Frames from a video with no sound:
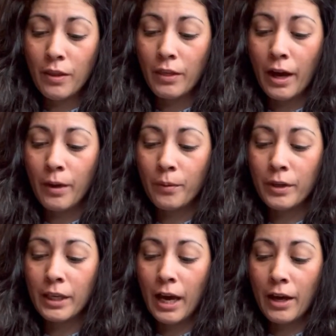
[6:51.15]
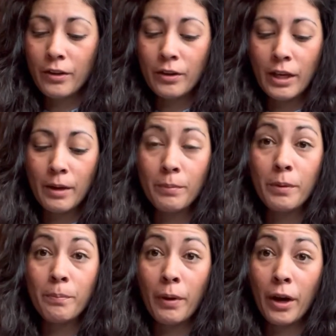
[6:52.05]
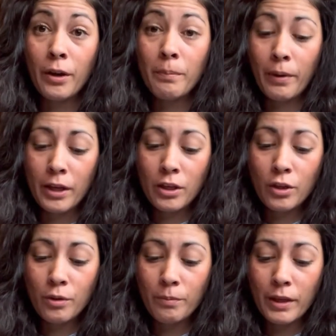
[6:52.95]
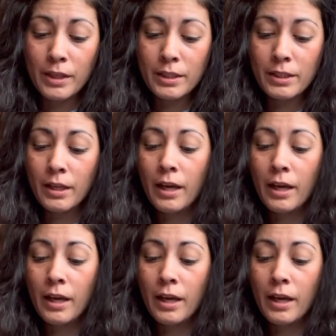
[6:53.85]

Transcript: that were gathered and prepared by humans.